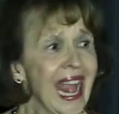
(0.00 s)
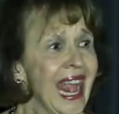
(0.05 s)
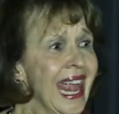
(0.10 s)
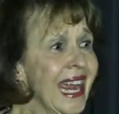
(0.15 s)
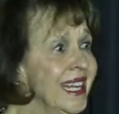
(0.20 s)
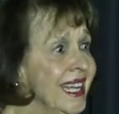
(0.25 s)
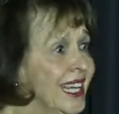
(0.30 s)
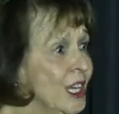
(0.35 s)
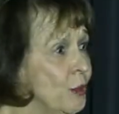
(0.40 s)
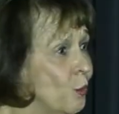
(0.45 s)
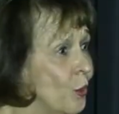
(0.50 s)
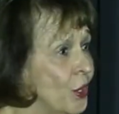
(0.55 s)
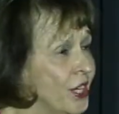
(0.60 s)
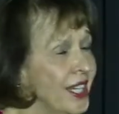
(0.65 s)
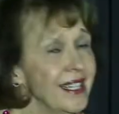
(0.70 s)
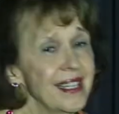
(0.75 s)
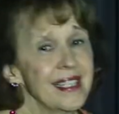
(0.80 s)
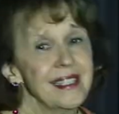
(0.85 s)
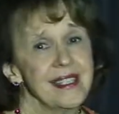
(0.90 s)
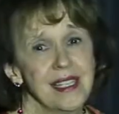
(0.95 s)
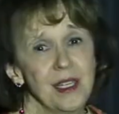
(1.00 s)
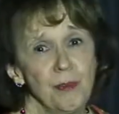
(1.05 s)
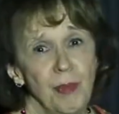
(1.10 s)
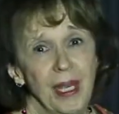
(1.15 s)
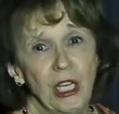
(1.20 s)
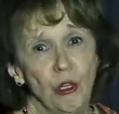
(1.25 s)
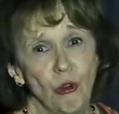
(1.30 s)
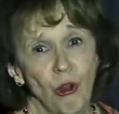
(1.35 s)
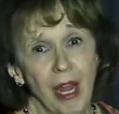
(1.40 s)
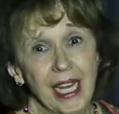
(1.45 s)
And he wanted us to
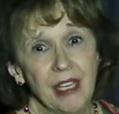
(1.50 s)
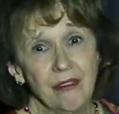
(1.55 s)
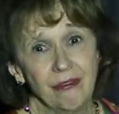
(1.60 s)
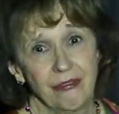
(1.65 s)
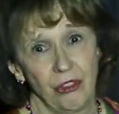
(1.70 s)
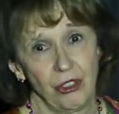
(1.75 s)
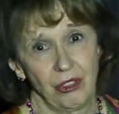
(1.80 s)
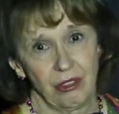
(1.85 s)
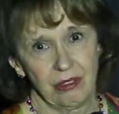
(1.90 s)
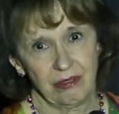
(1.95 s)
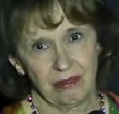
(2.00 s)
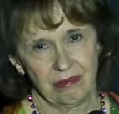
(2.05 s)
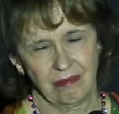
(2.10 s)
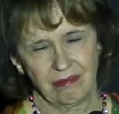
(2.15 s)
be grateful.